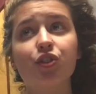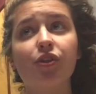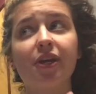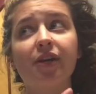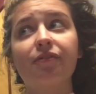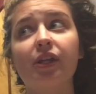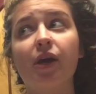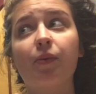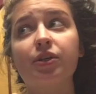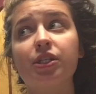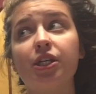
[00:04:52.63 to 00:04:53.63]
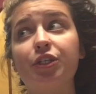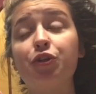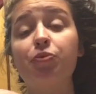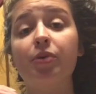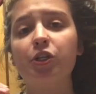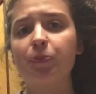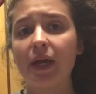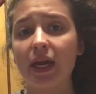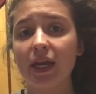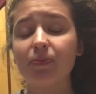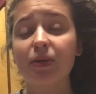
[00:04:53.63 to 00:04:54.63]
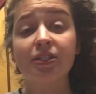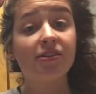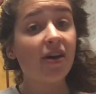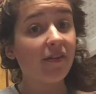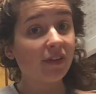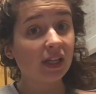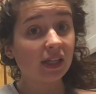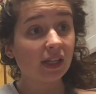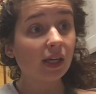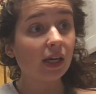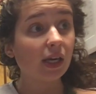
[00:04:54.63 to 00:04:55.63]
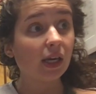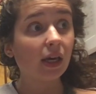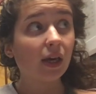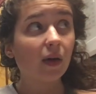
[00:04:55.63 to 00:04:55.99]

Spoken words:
so thankfully I wasn't in too much pain. But definitely